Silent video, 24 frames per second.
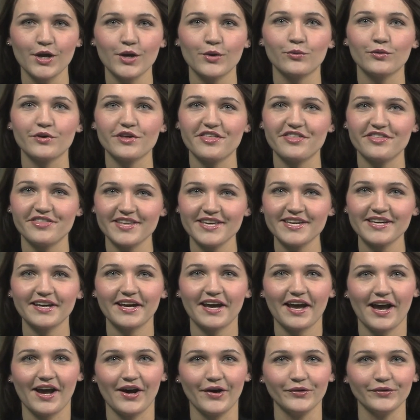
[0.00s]
We think
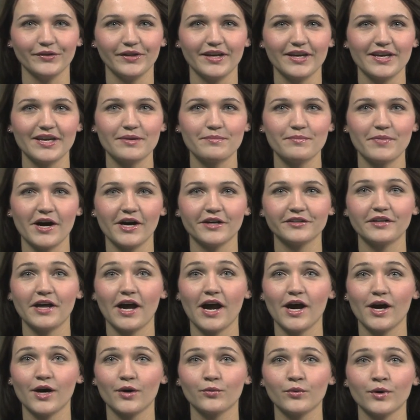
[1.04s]
out about
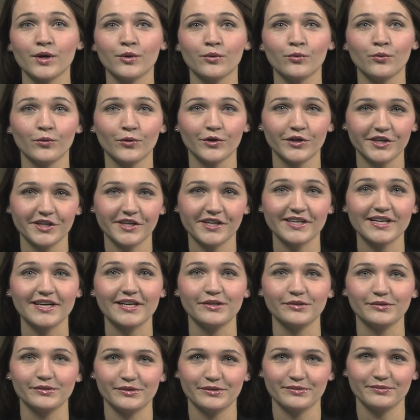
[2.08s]
how we work
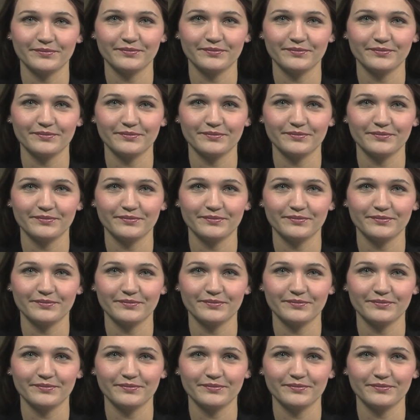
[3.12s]
out.